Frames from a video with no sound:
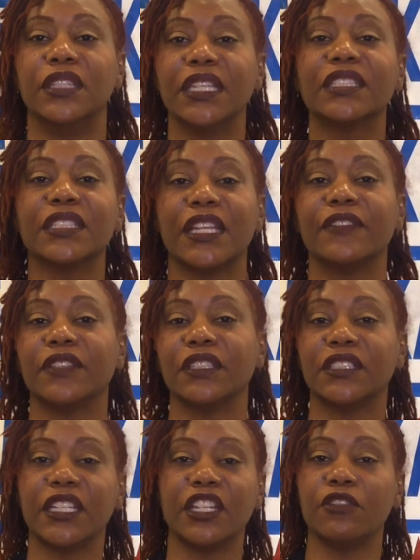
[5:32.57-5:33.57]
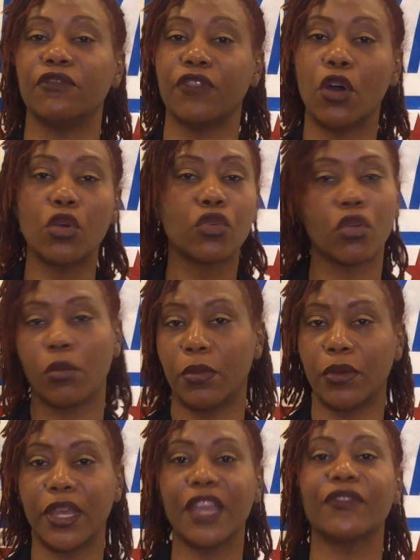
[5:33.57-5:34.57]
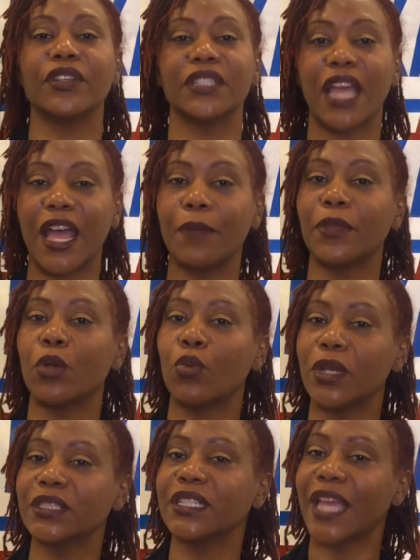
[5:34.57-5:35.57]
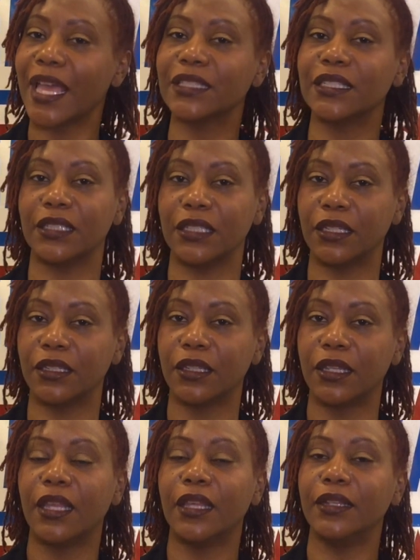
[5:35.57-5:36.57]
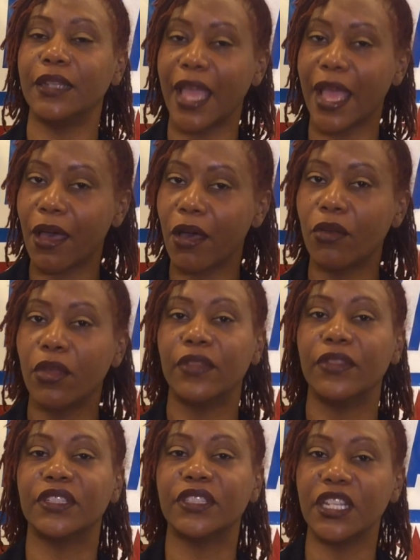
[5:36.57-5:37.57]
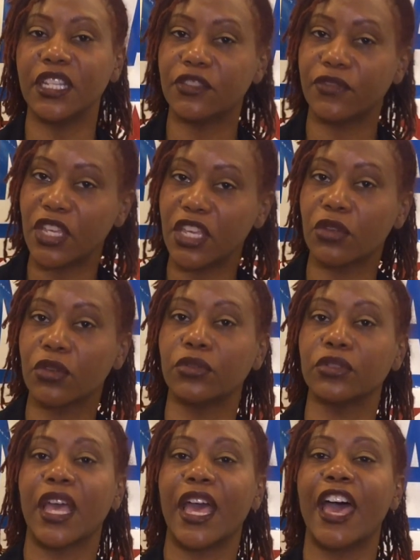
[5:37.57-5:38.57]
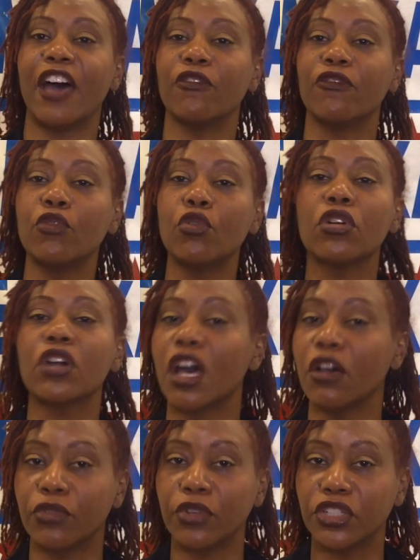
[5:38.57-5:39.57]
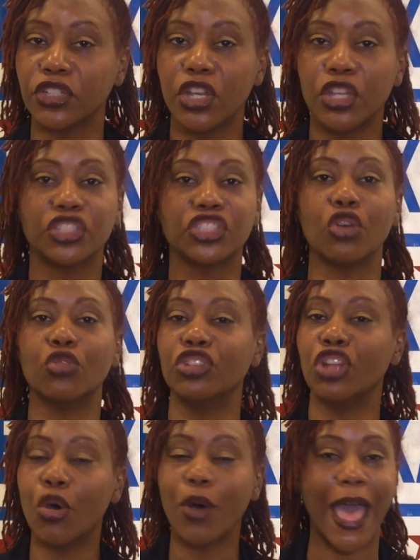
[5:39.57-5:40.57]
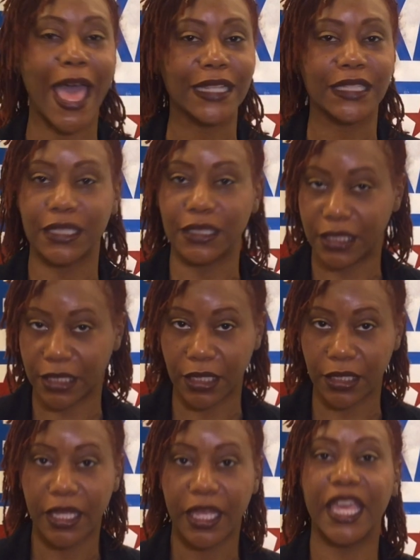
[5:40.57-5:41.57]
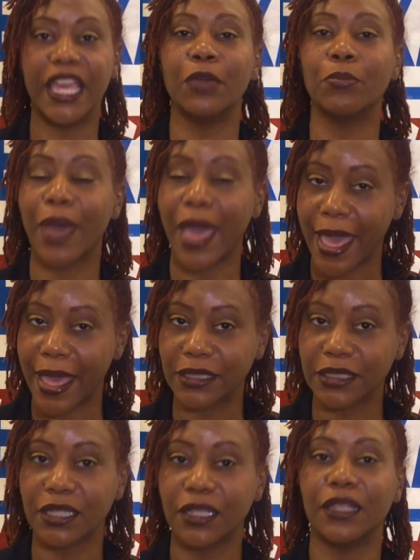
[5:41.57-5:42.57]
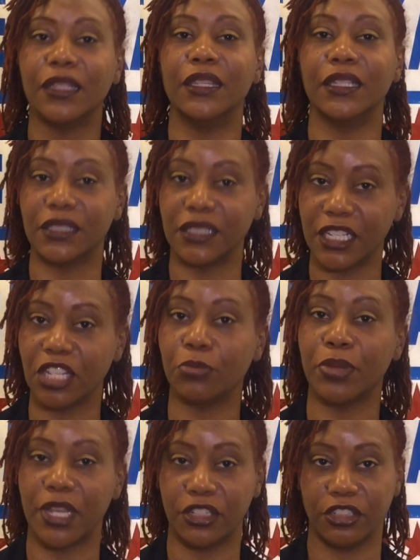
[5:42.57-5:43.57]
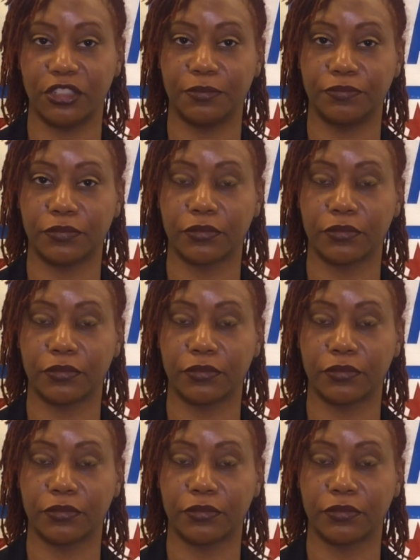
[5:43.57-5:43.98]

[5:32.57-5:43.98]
This left the city vulnerable every time there was an accident. Now the city's vehicles have full coverage, so no accident impacts the city budget.